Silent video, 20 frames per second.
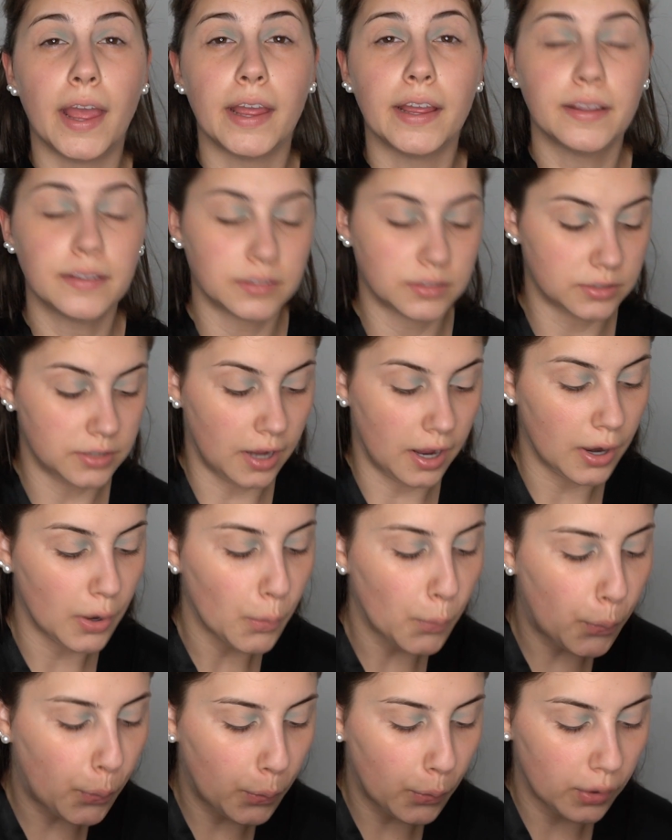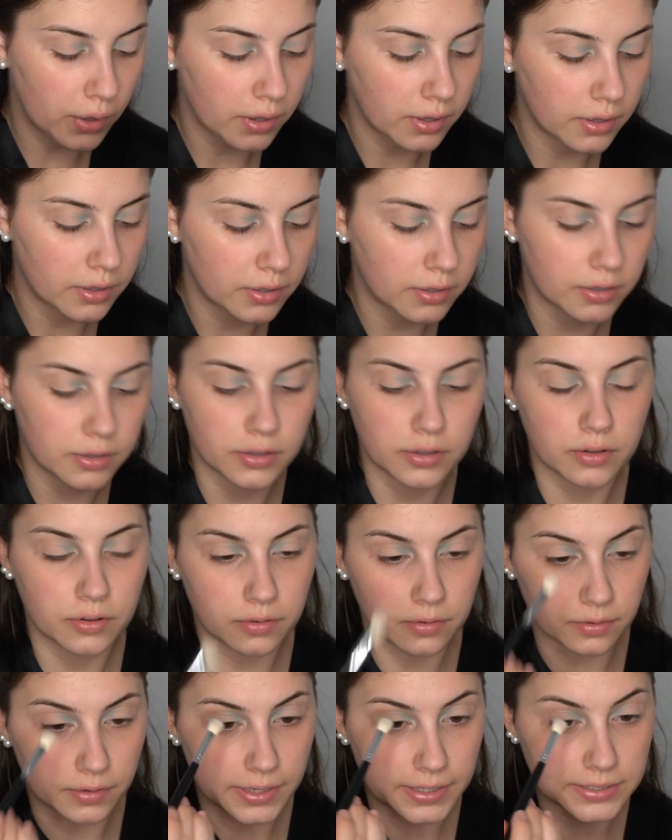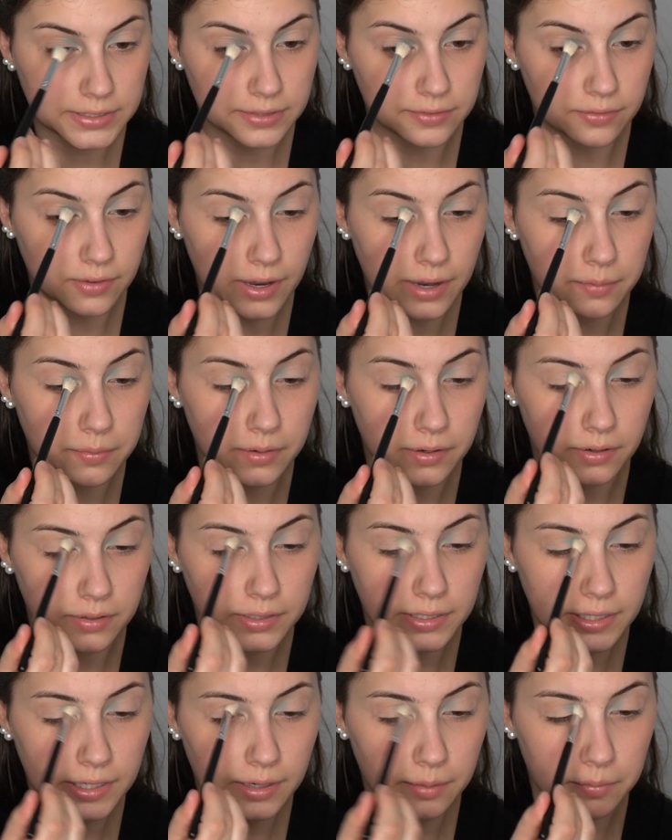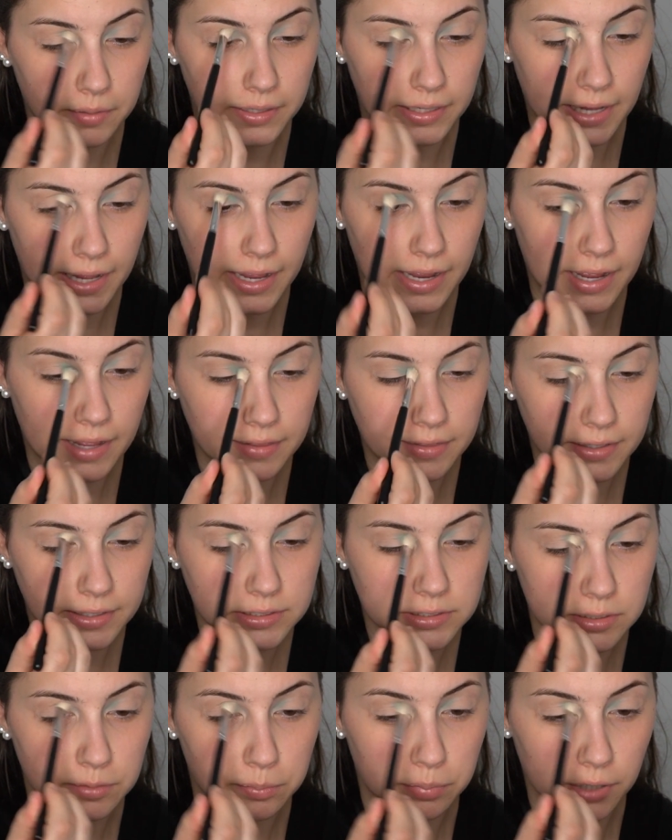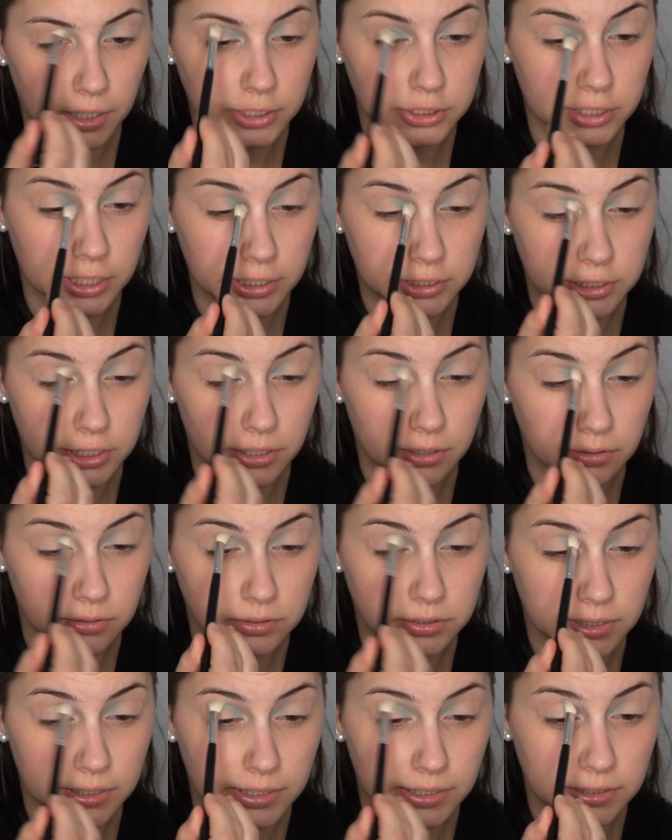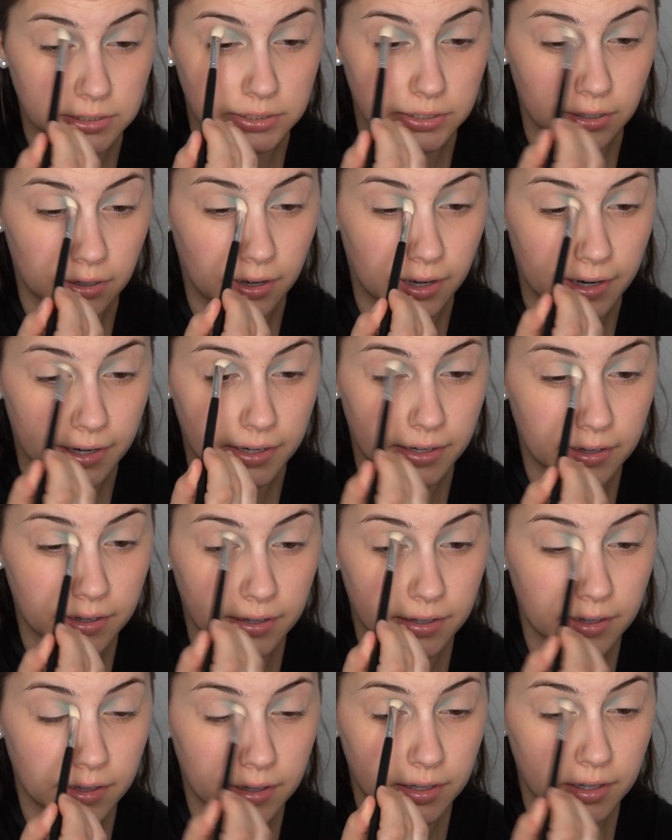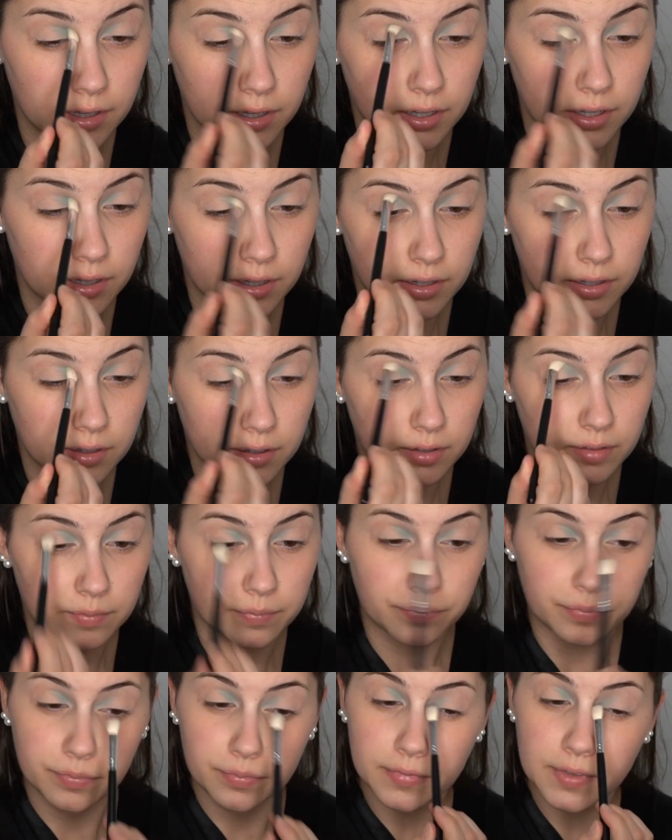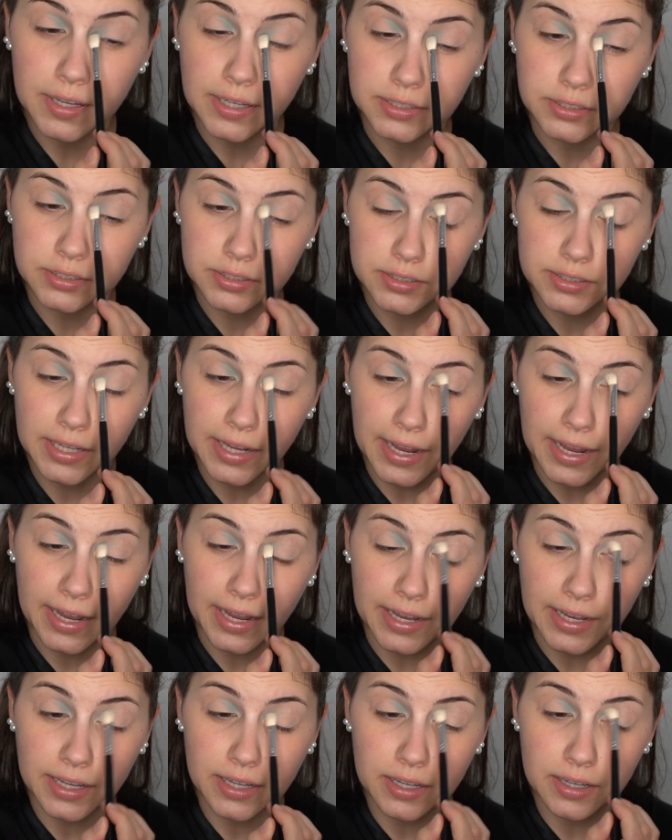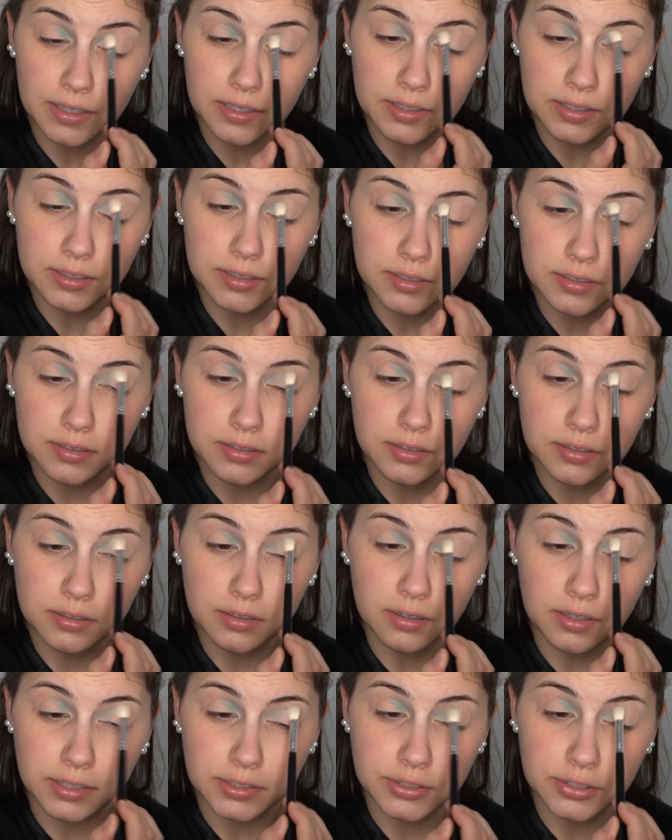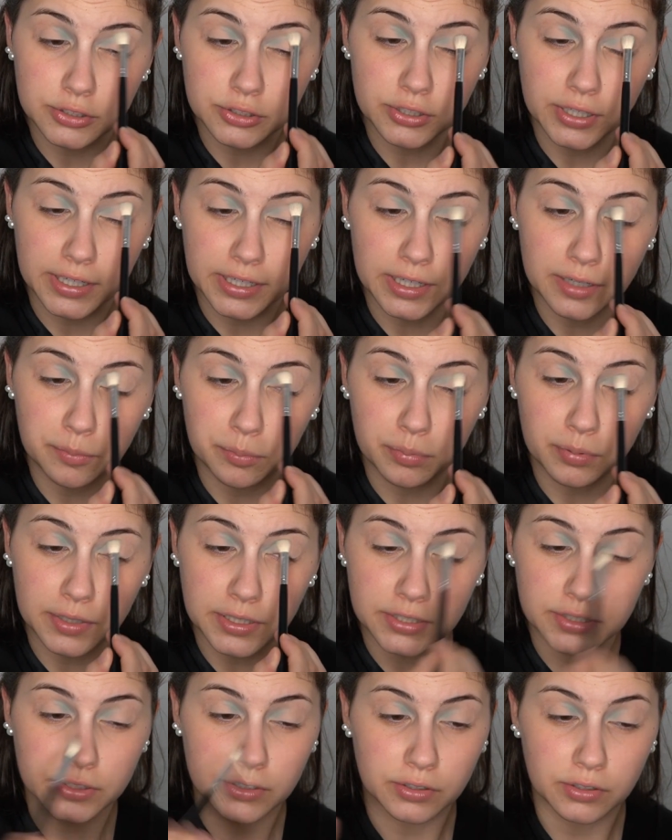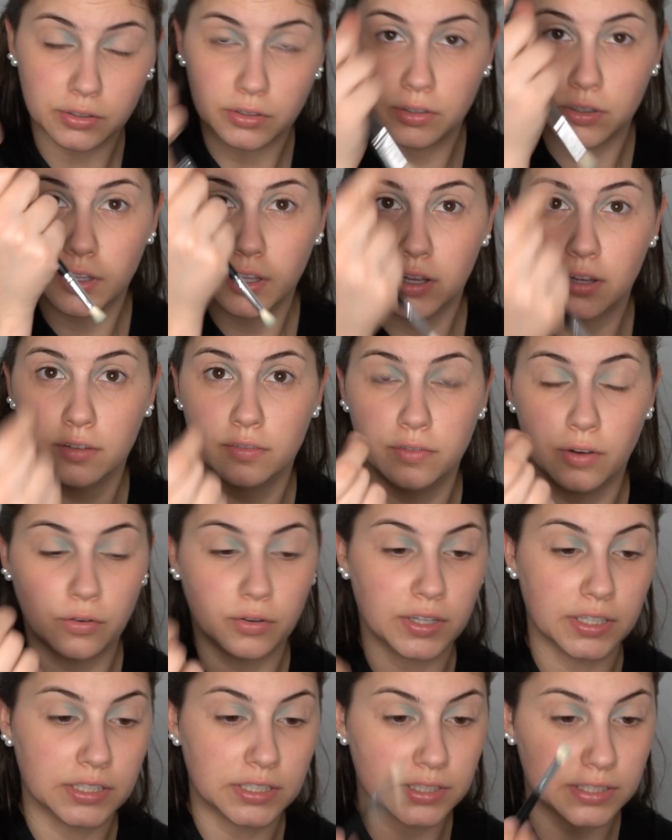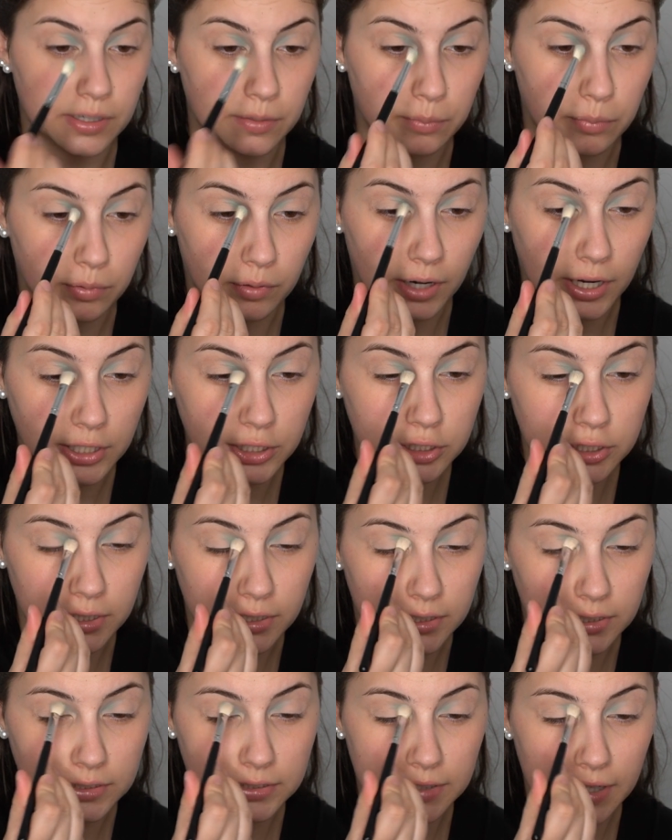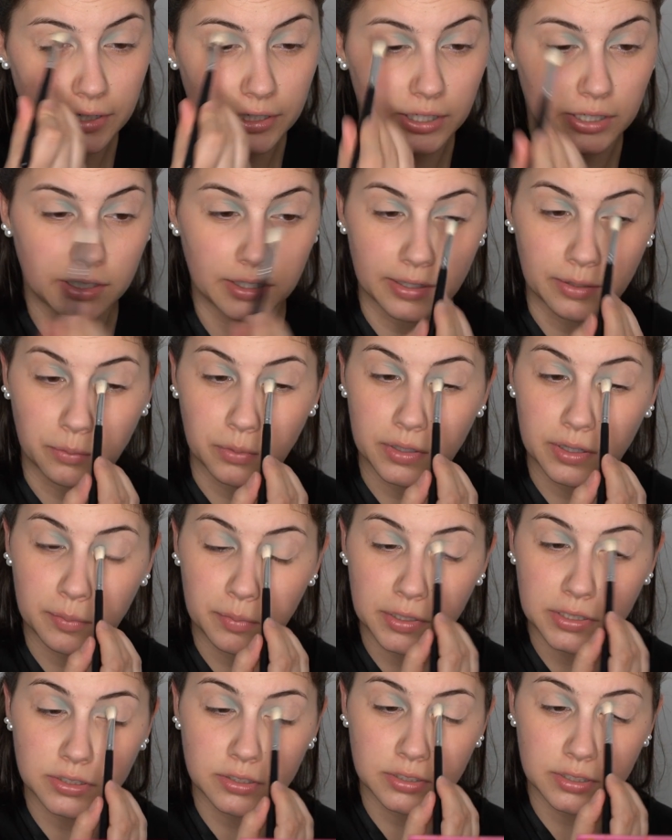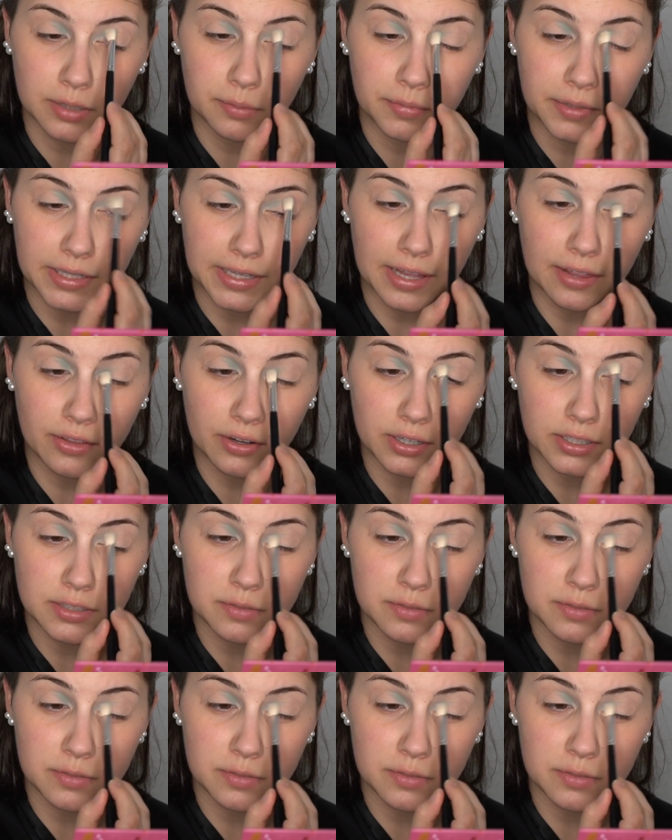It's not crazy vibrant on camera yet. I think it's the brush I chose and it's not as a concentrated bristle focused brush in the center, like where the bristles come together.